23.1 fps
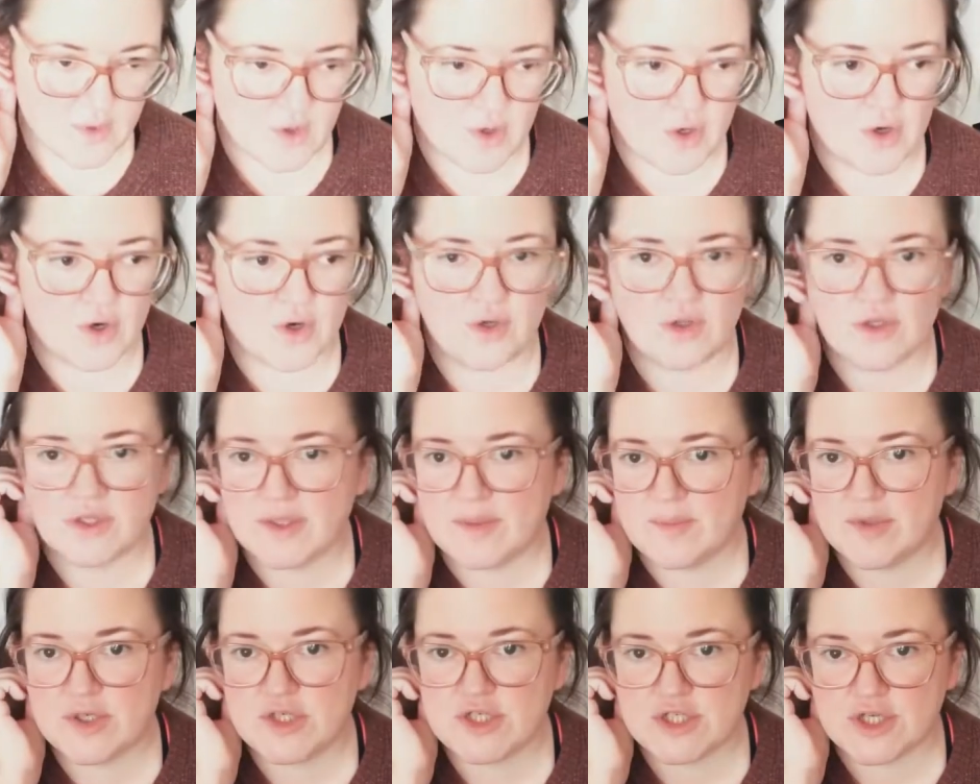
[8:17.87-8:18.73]
early
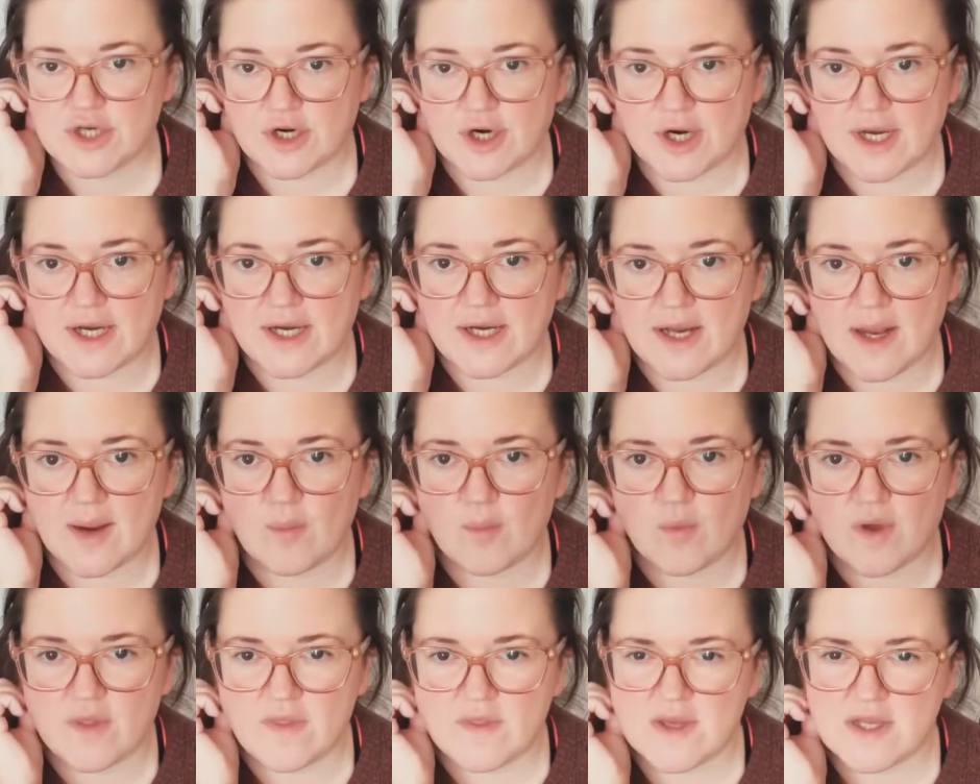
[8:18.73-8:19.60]
maturing and
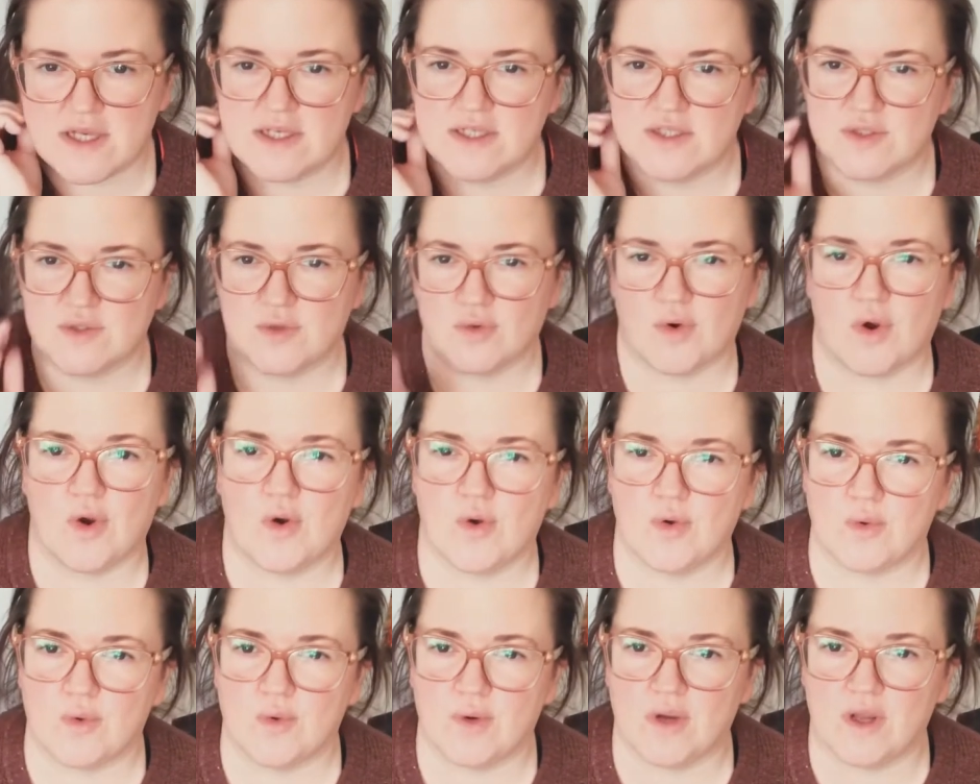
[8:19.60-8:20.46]
one that is
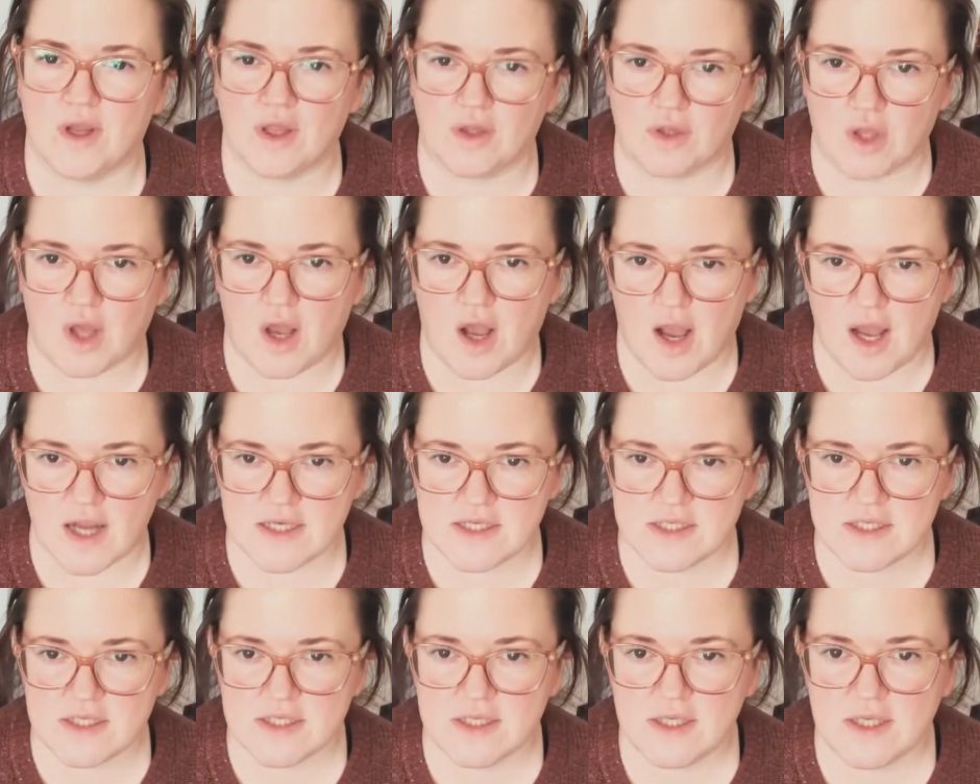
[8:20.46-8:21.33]
grown a
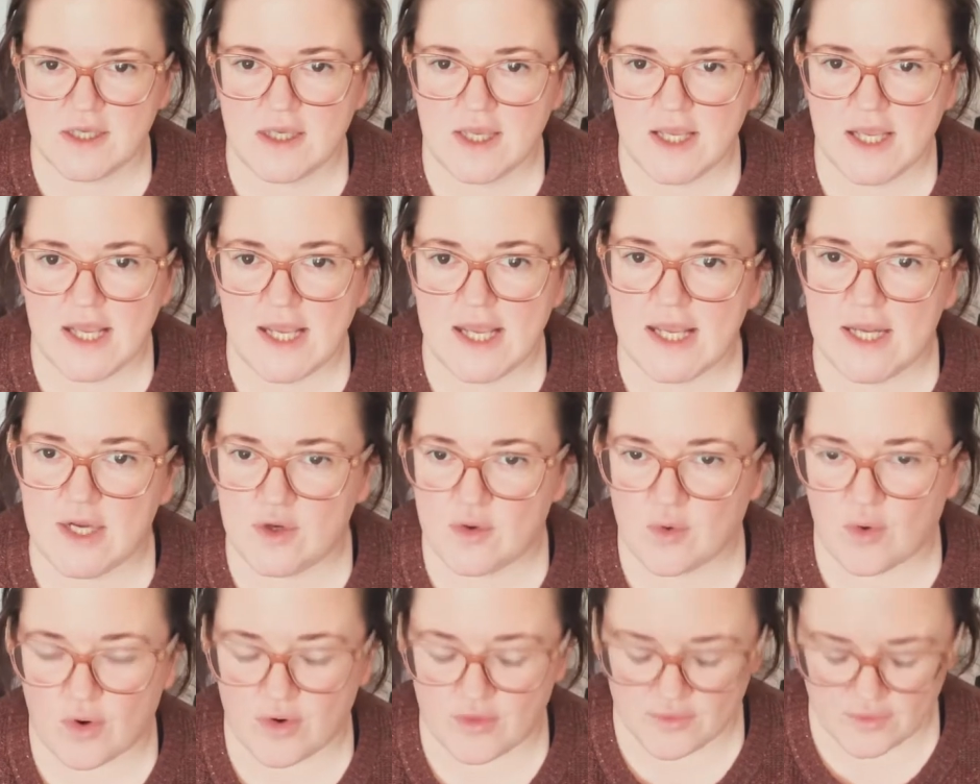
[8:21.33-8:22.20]
lot in
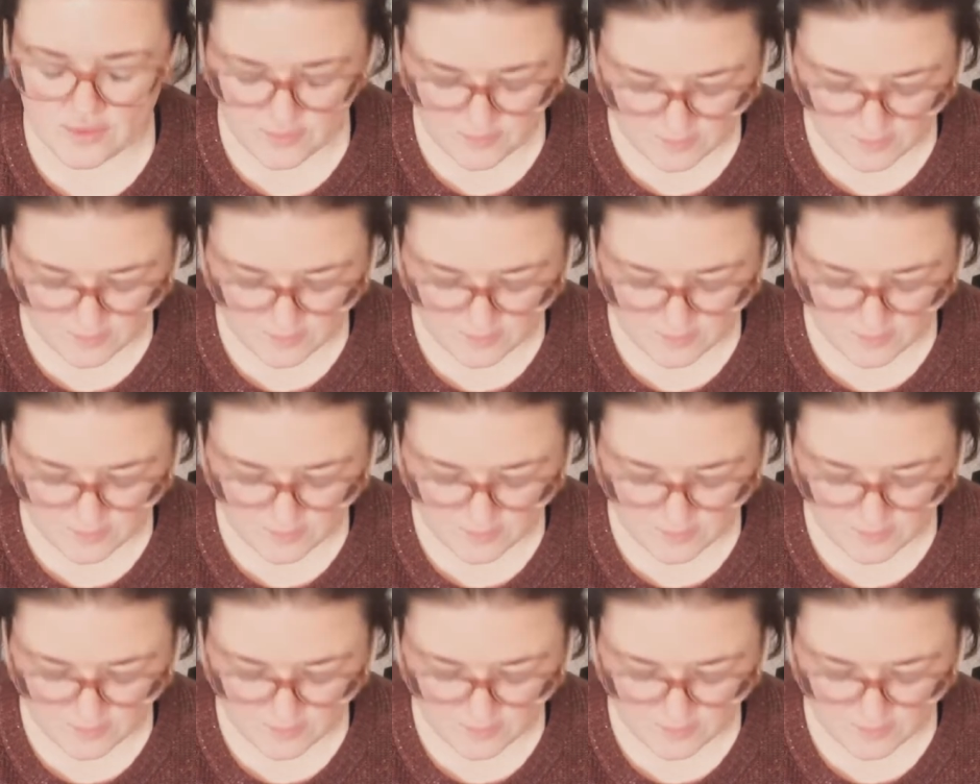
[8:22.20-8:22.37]
northern